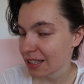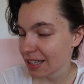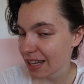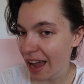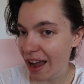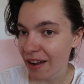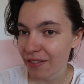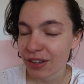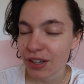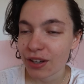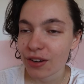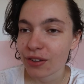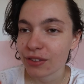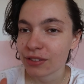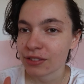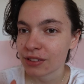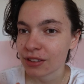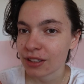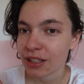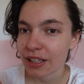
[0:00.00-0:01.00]
carry
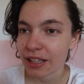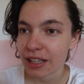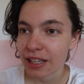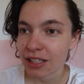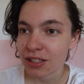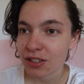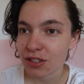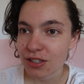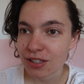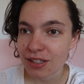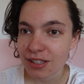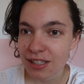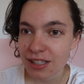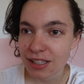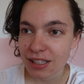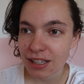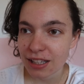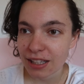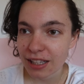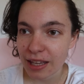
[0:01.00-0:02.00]
on, and
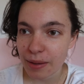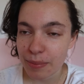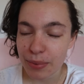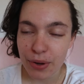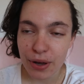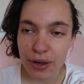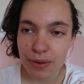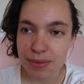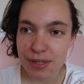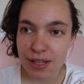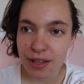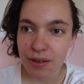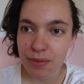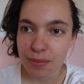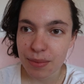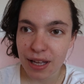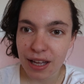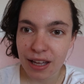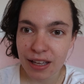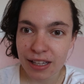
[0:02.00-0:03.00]
just keep your hopes
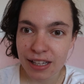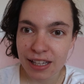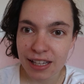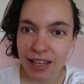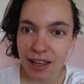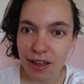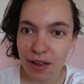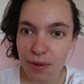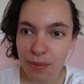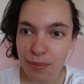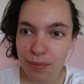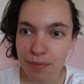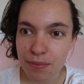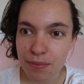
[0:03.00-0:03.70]
up. I